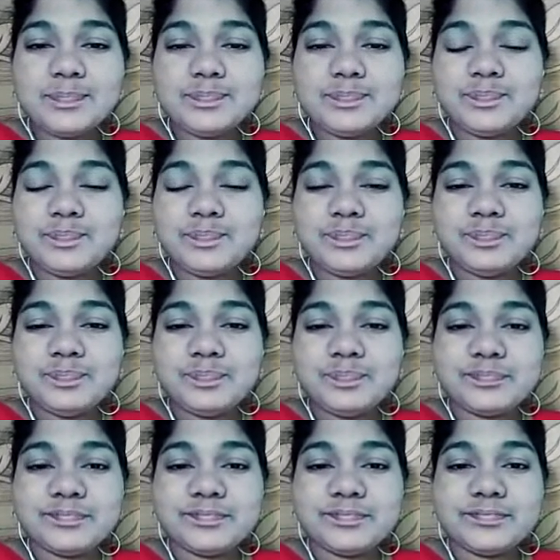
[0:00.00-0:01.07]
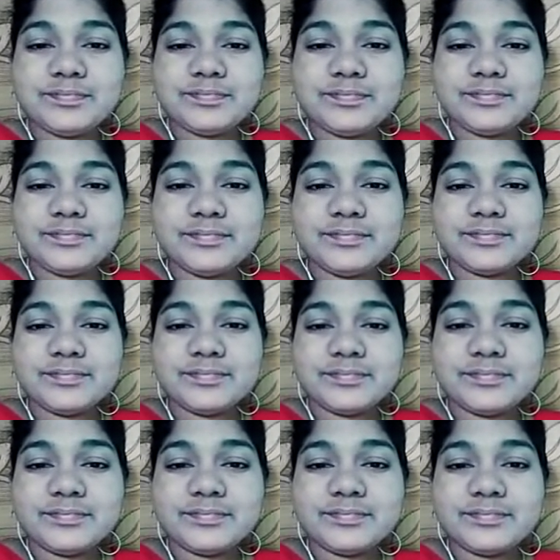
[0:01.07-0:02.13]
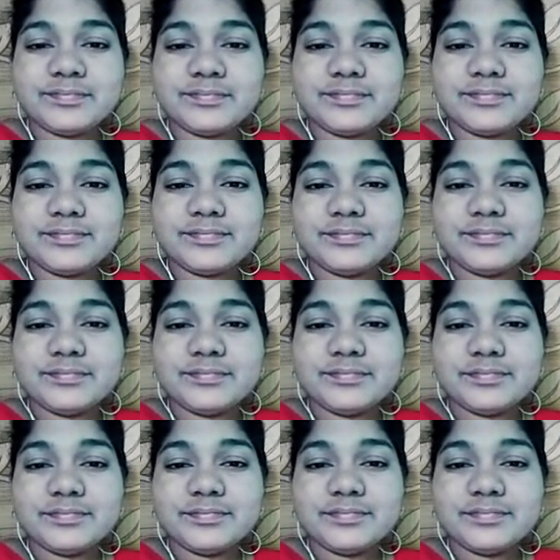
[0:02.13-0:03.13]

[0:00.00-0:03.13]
This person isn't speaking.